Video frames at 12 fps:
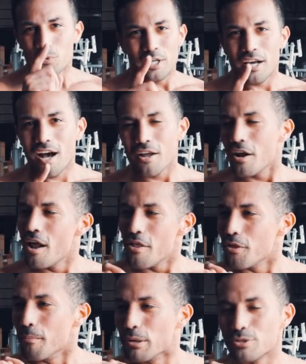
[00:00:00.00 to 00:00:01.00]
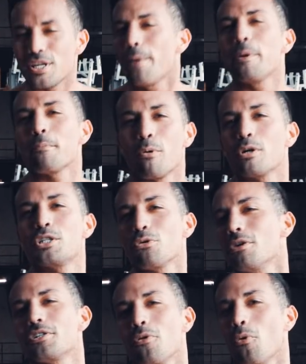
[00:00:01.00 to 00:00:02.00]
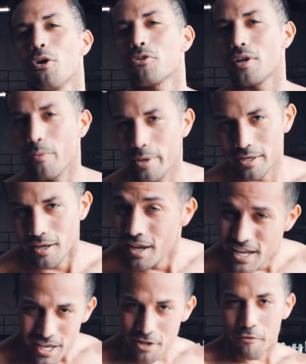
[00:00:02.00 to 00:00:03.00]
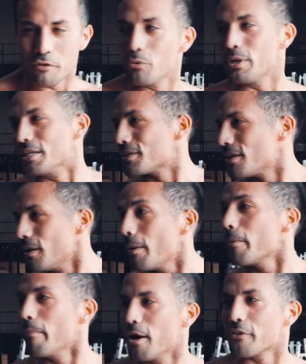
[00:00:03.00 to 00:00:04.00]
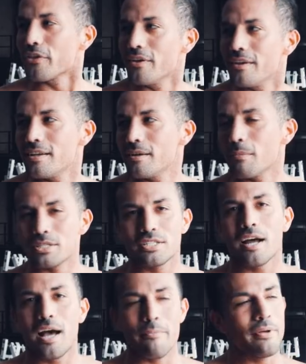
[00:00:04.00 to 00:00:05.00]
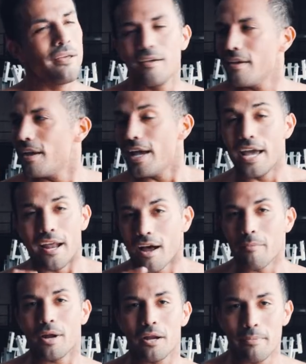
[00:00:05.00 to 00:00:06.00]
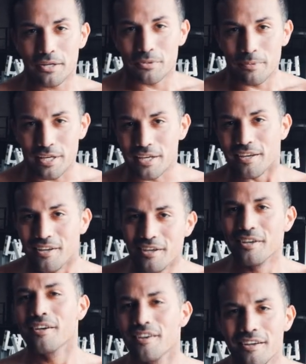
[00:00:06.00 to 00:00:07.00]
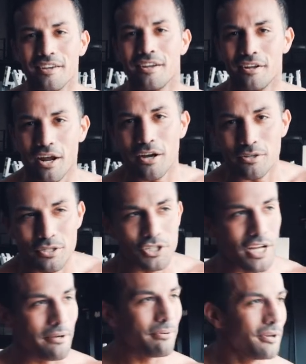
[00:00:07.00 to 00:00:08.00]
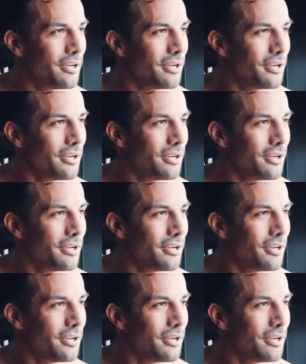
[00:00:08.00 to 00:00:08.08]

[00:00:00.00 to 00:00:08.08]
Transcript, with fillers: we got the most epic board shorts in the world coming in a few weeks, in about a month, month's time. And I'm not about to be not in good shape.